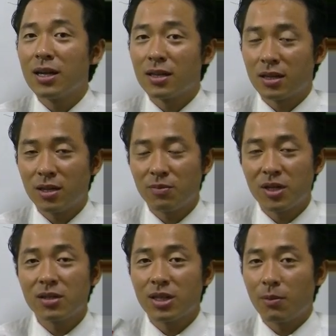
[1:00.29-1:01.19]
the
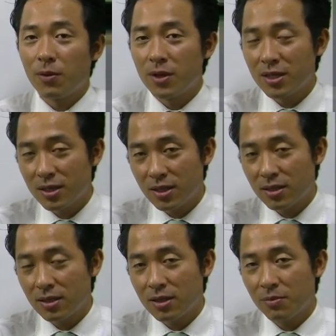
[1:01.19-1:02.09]
company
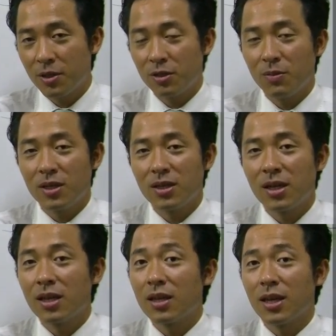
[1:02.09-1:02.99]
subleases the apartment,
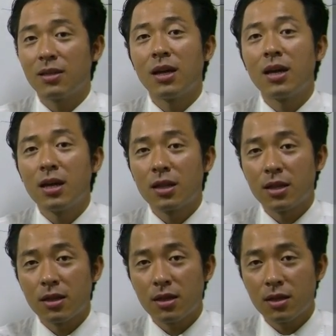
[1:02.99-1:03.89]
and
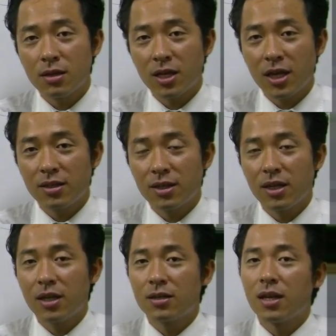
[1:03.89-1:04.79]
the third case
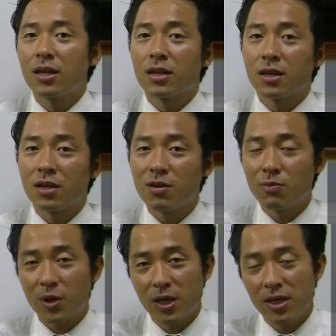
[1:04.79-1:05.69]
is the
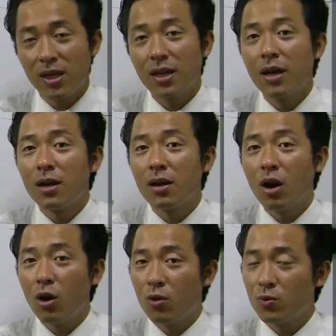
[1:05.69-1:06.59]
company
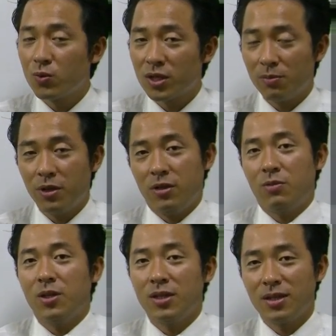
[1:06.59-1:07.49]
owns the
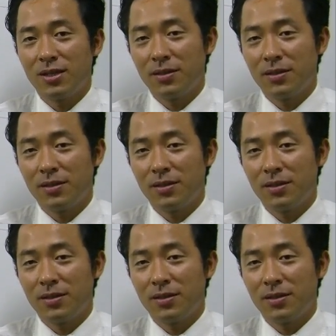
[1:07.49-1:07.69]
apartment.